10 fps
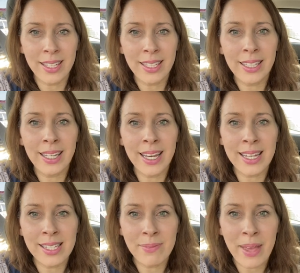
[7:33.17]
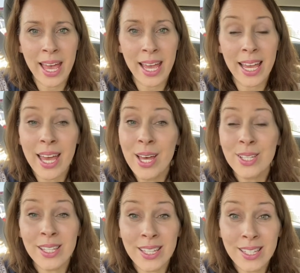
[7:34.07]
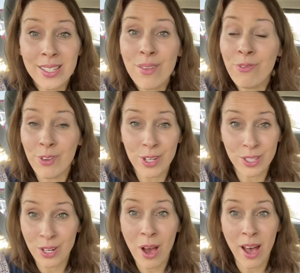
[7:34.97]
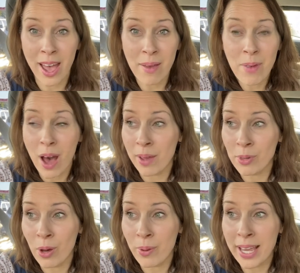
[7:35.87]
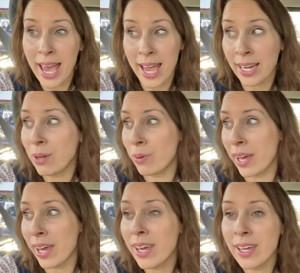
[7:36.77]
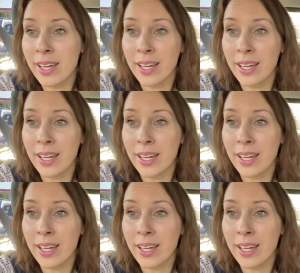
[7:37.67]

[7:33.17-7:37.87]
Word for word: Yes, May. So this is the first time I'm going anywhere.